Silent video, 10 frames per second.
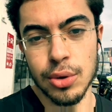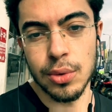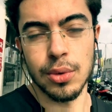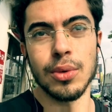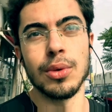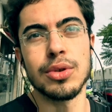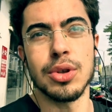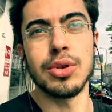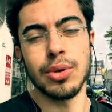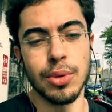to to
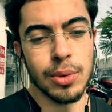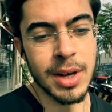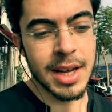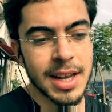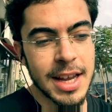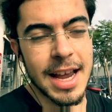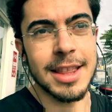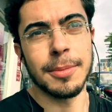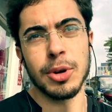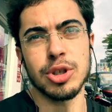do at
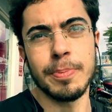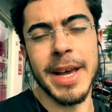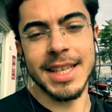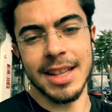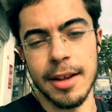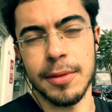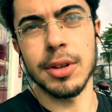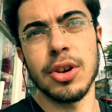the most base level.